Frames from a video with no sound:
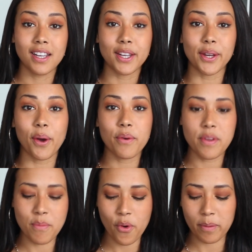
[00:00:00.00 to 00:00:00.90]

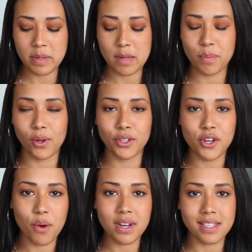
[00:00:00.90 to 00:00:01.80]
The more people
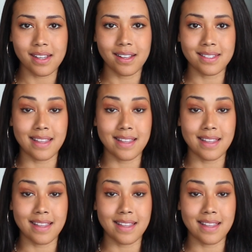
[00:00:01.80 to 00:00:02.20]
notice us,